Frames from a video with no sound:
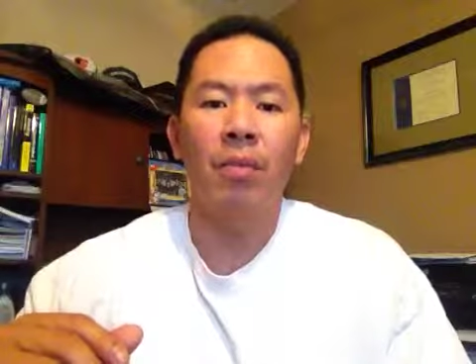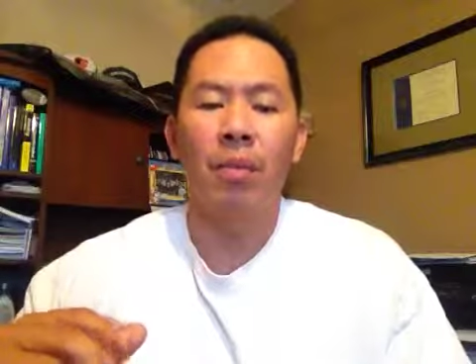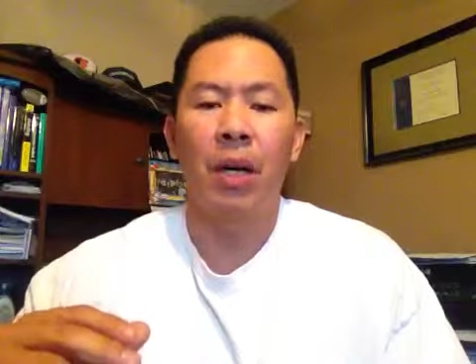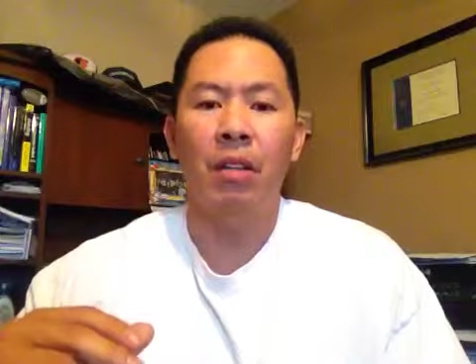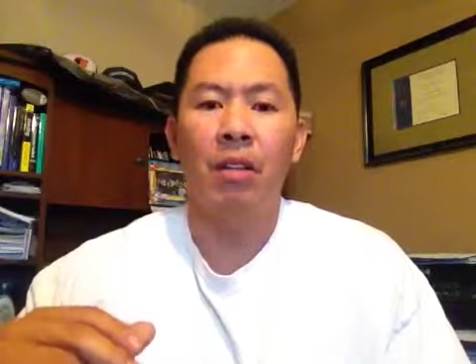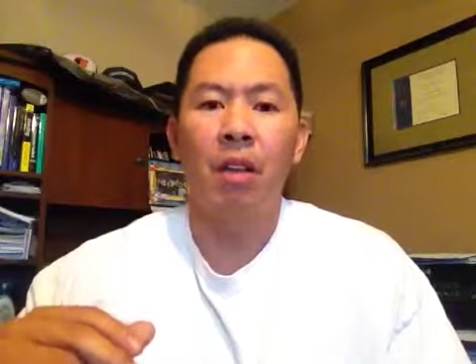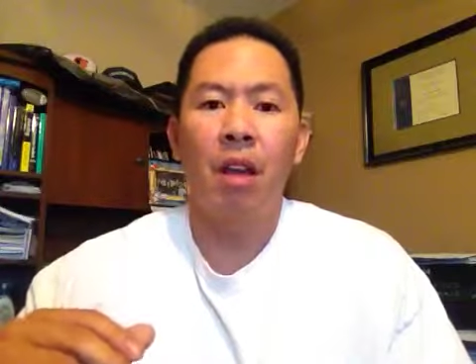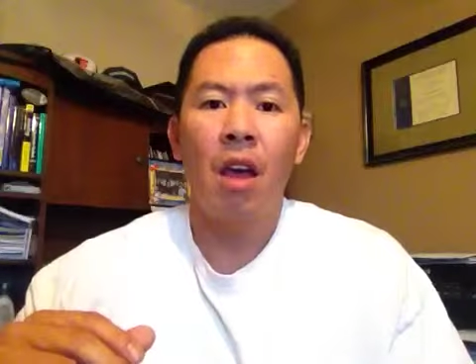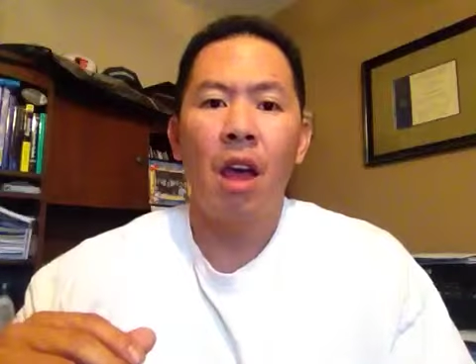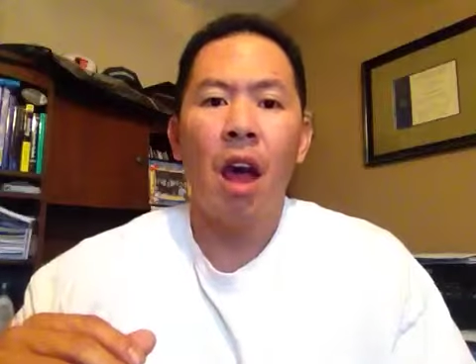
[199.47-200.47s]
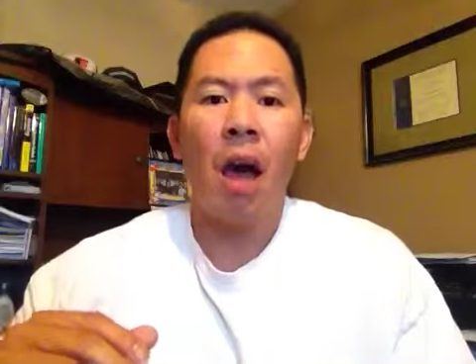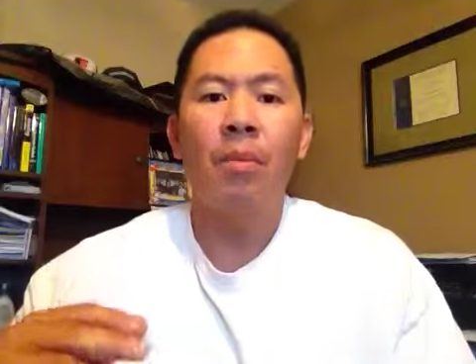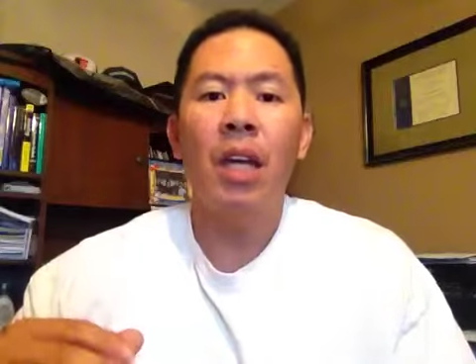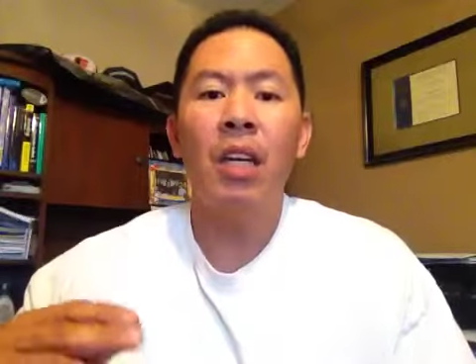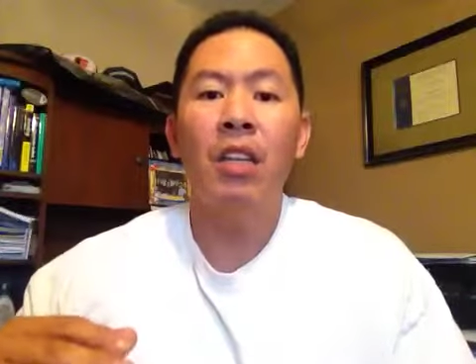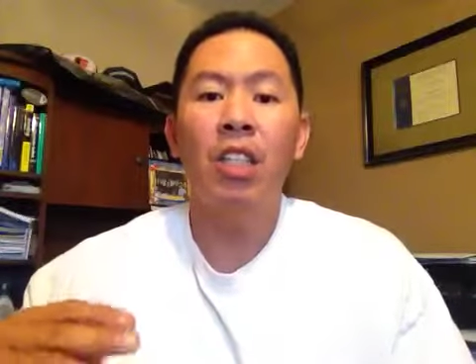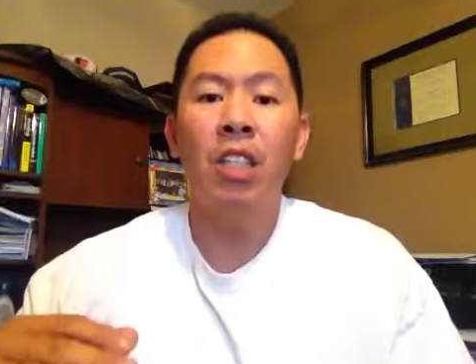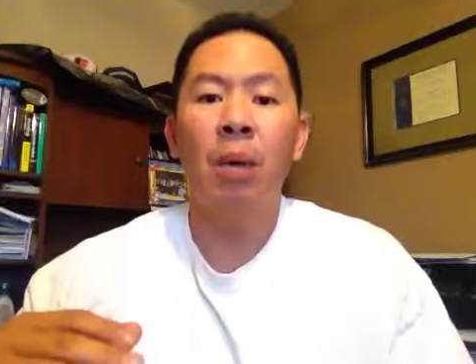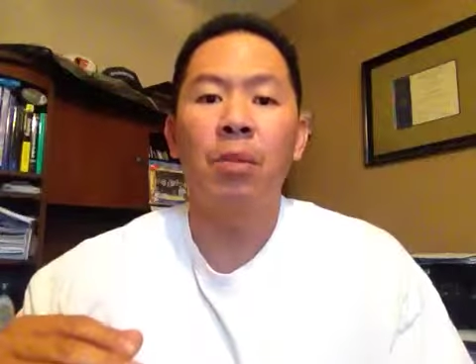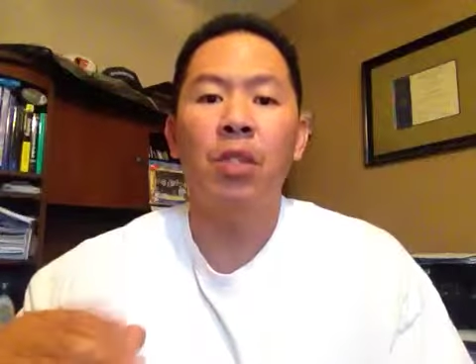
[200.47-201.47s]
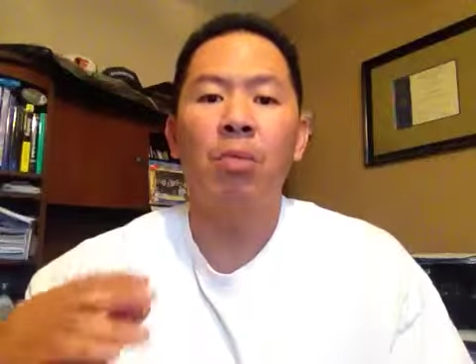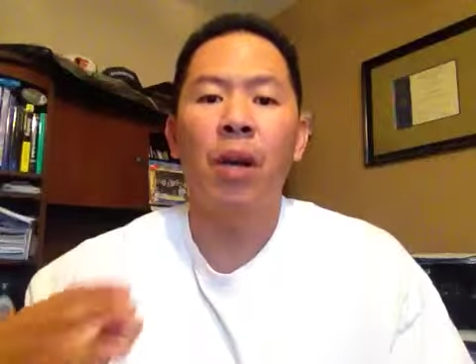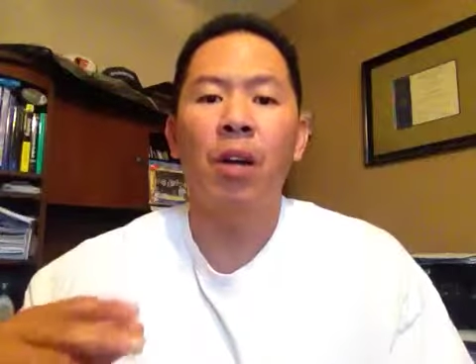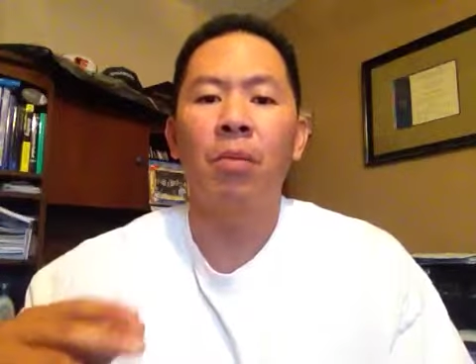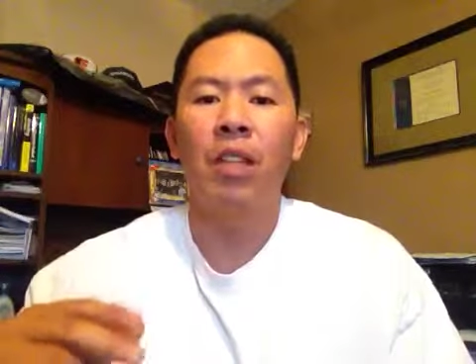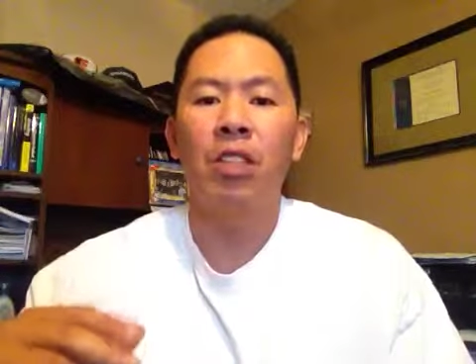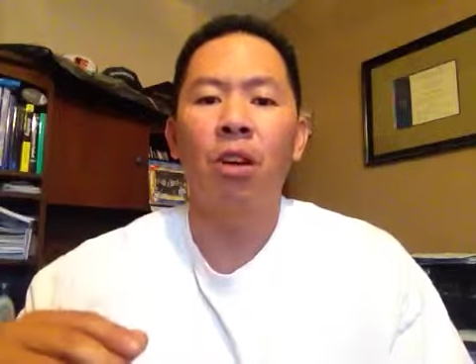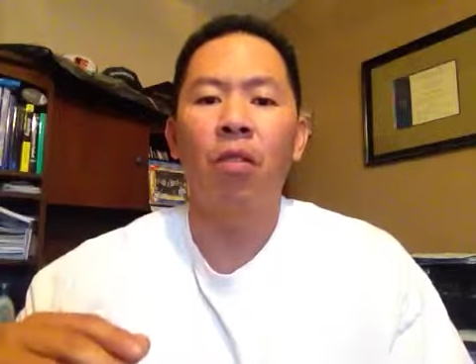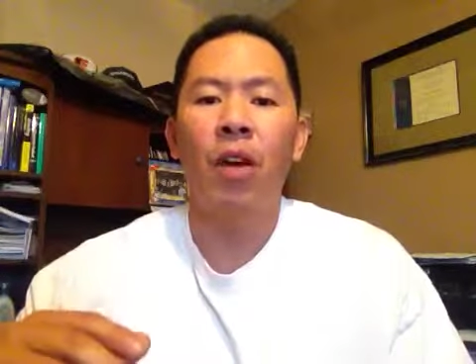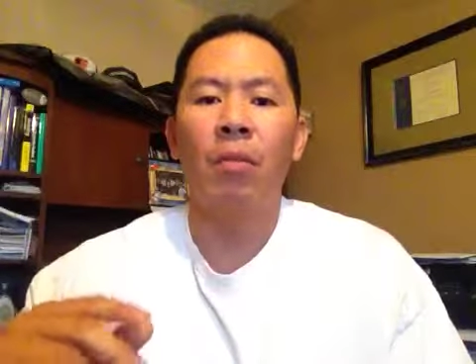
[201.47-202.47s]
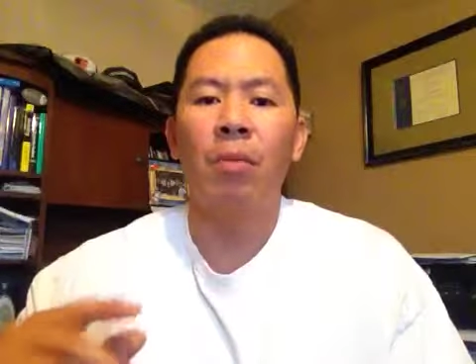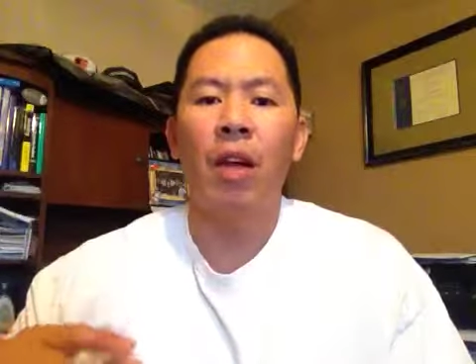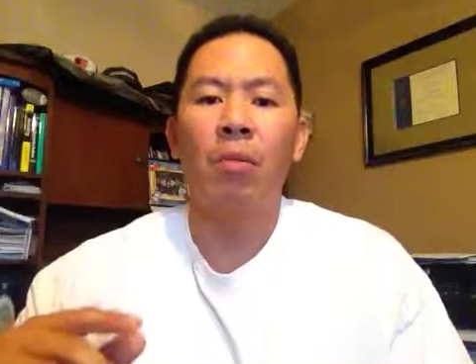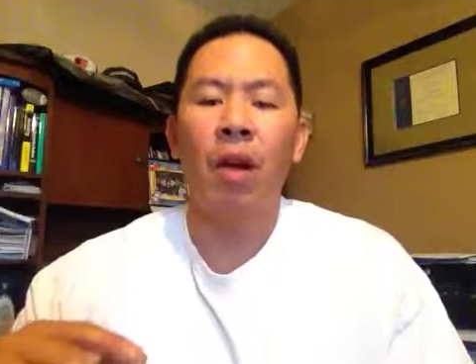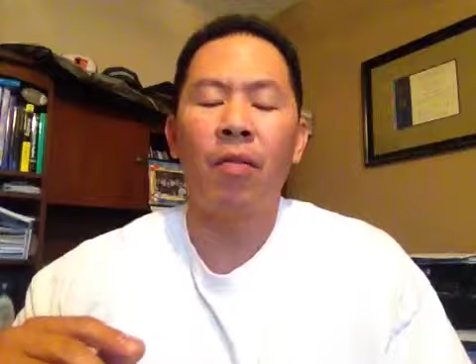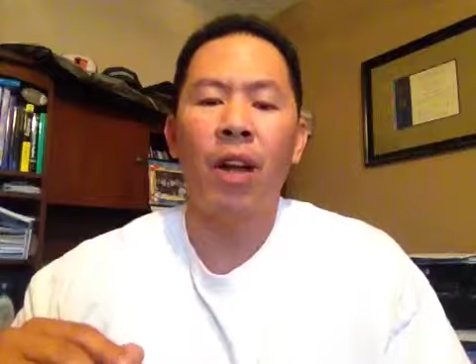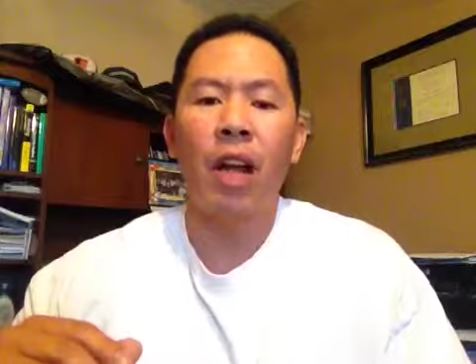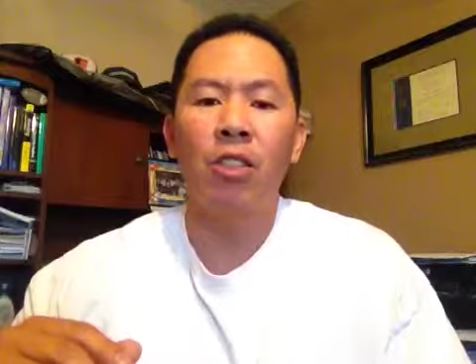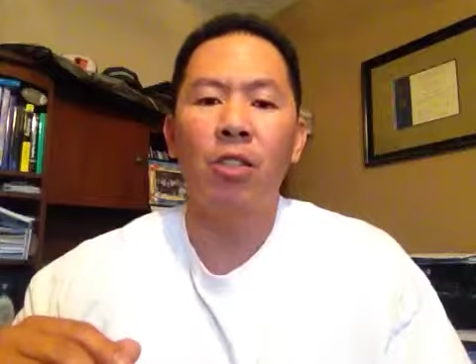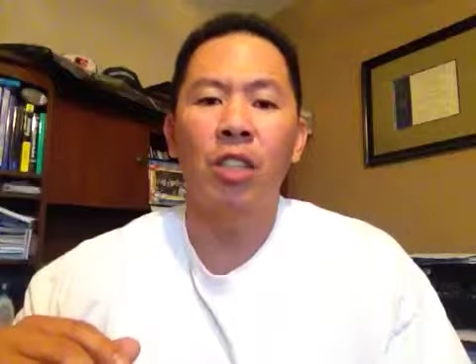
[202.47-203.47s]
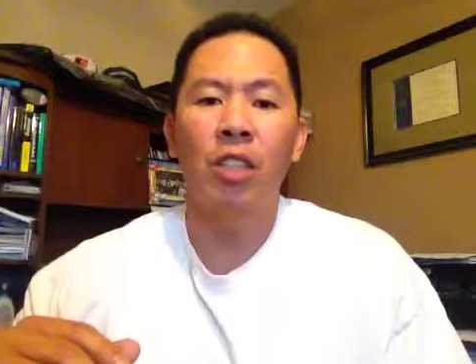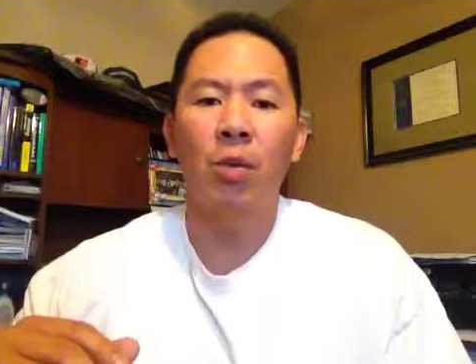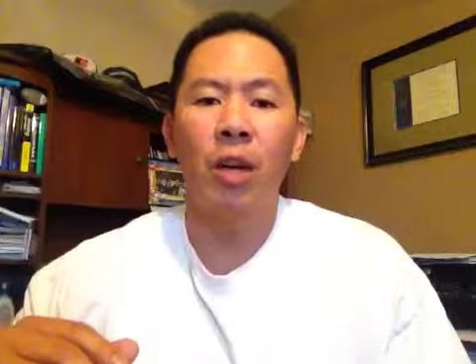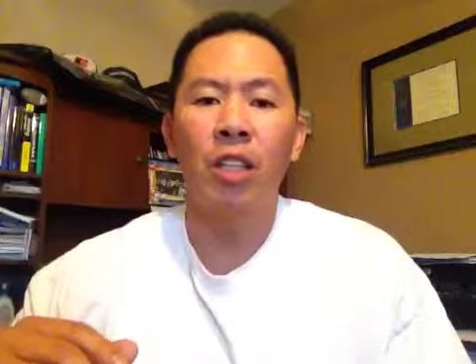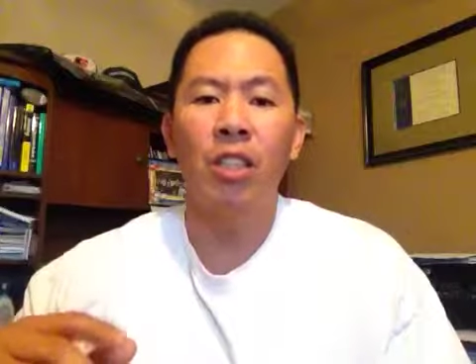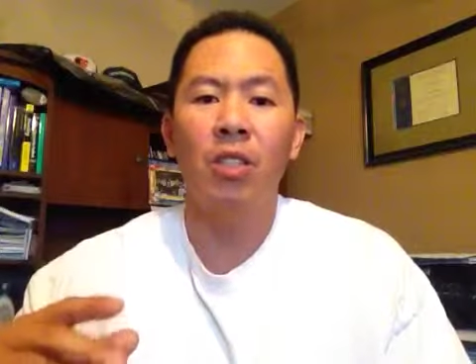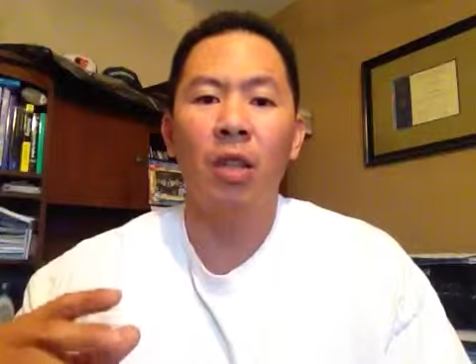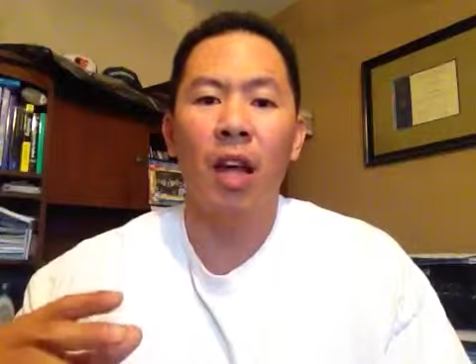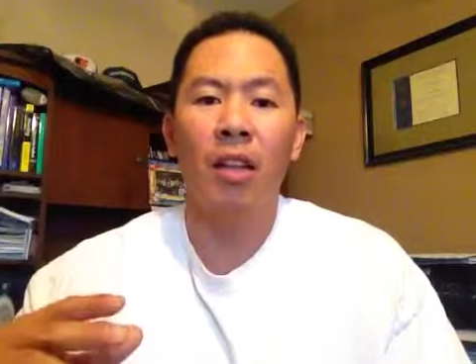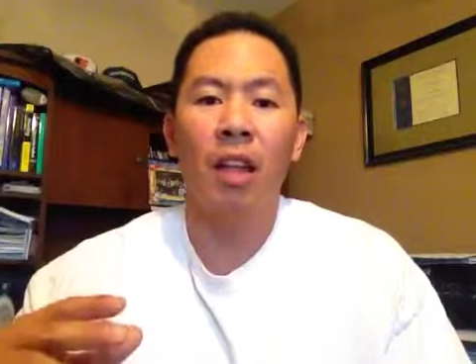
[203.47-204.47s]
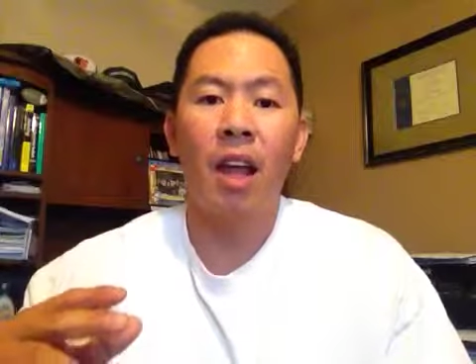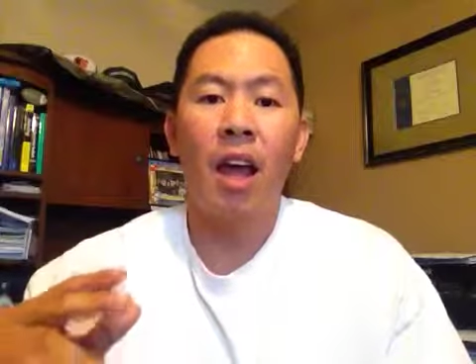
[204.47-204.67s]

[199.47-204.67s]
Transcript: but I'm taking these steps to better myself and better my financial situation so that